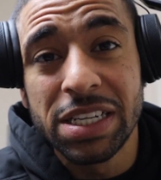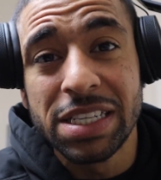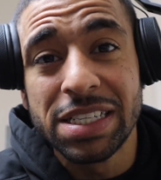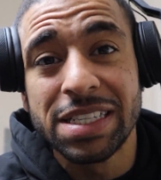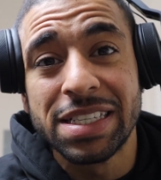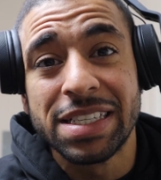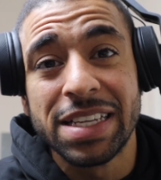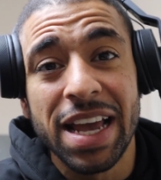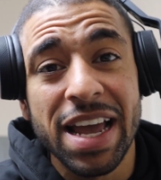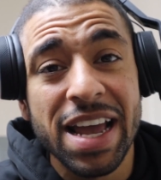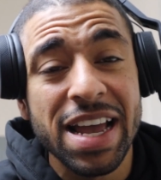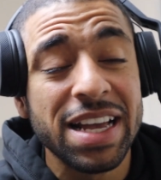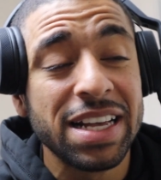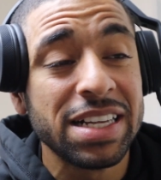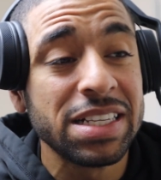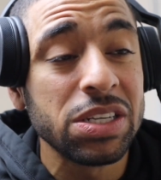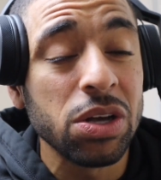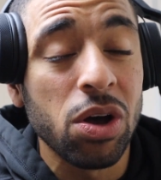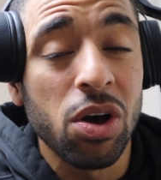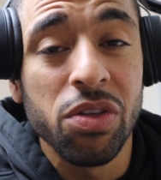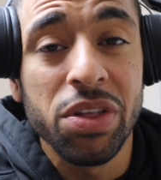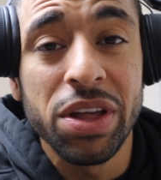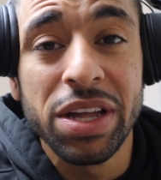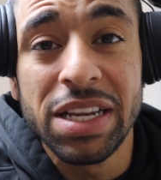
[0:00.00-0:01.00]
and this
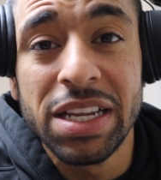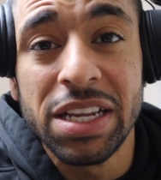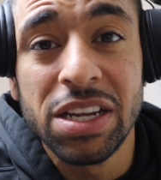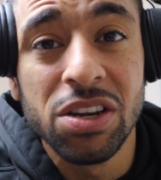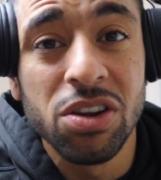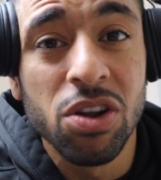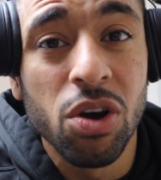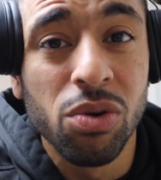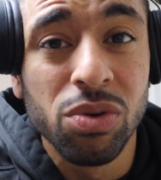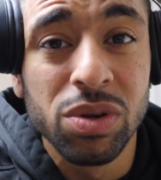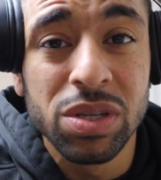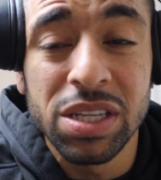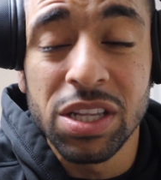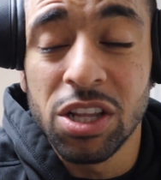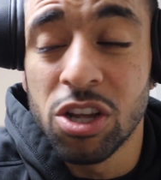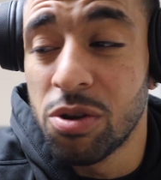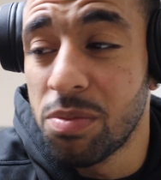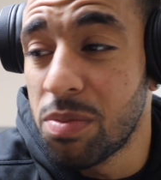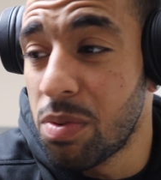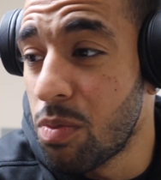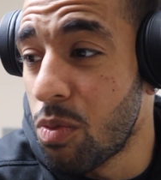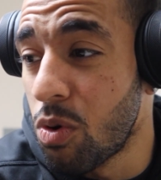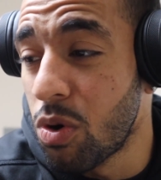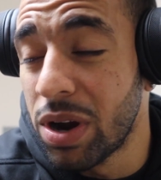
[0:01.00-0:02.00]
dance. All they need to know is a
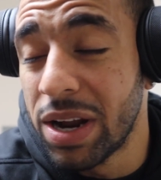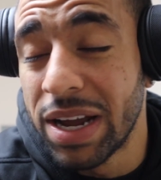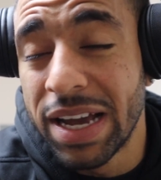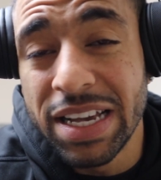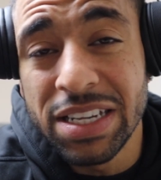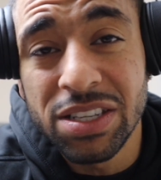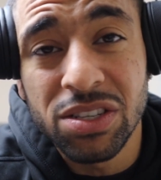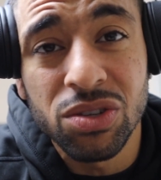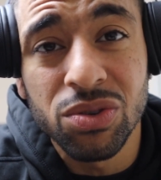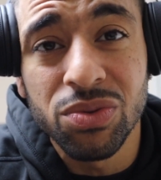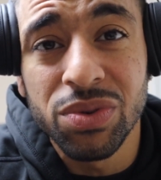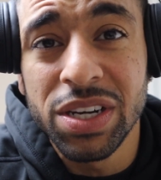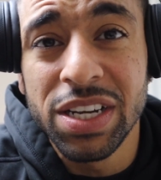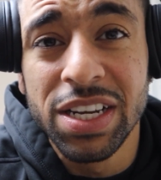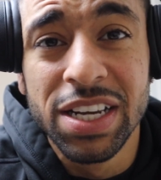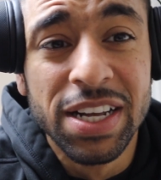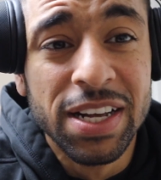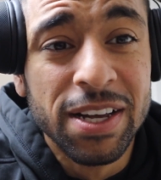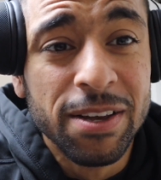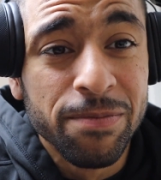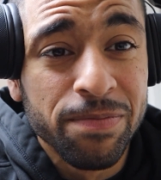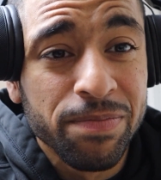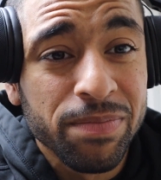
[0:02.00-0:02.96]
little bit more history,